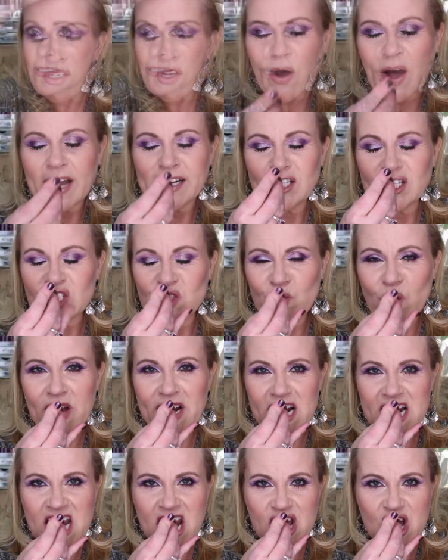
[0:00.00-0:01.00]
So I just
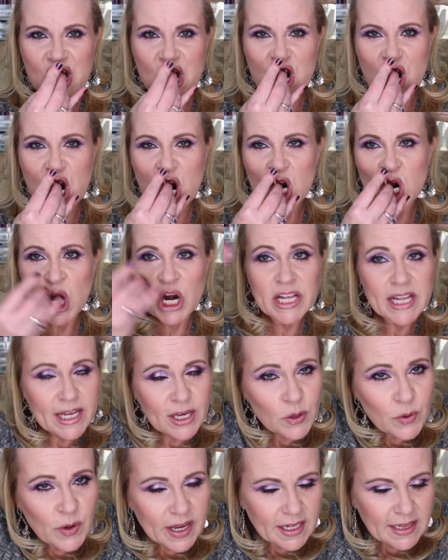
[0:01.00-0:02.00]
wanted to really
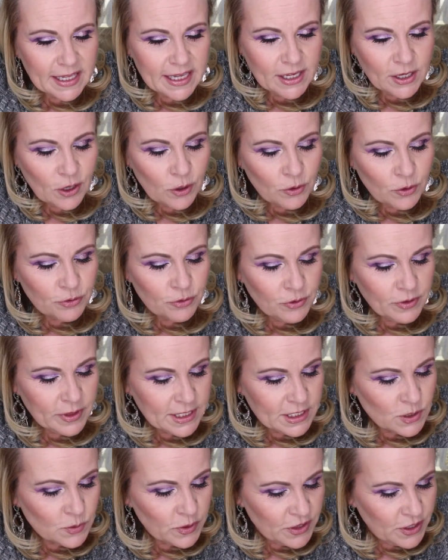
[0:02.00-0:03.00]
quickly go through
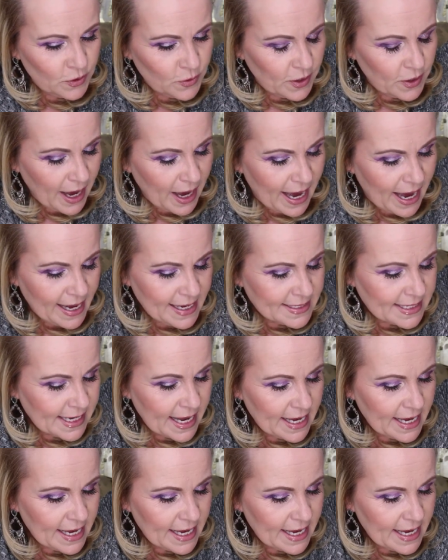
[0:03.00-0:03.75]
this with you guys